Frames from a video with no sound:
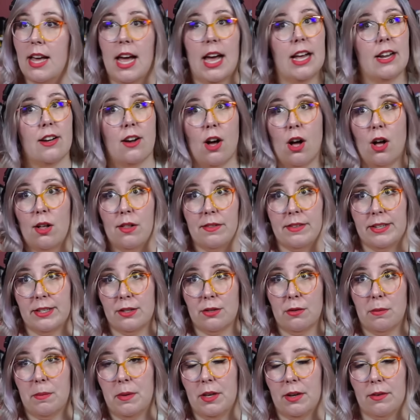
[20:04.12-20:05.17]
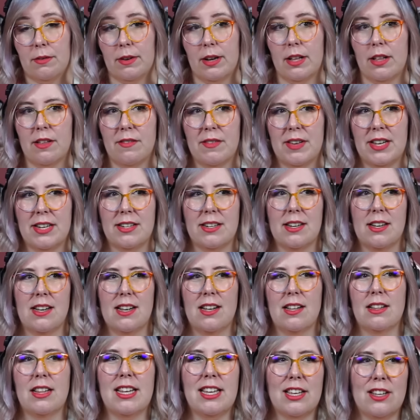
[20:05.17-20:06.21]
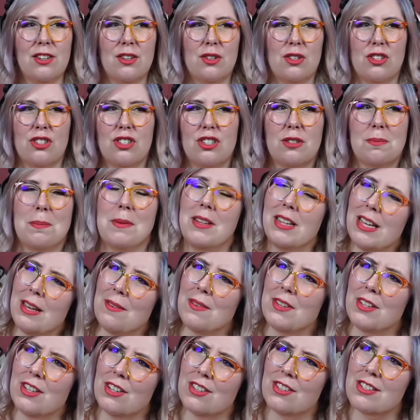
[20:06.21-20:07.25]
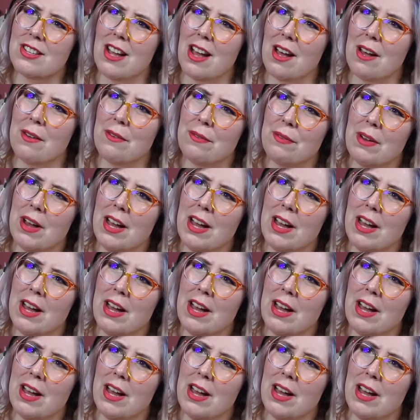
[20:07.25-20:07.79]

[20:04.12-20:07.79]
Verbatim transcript: and all this will be irrelevant. Like, you know, you just believe in yourself.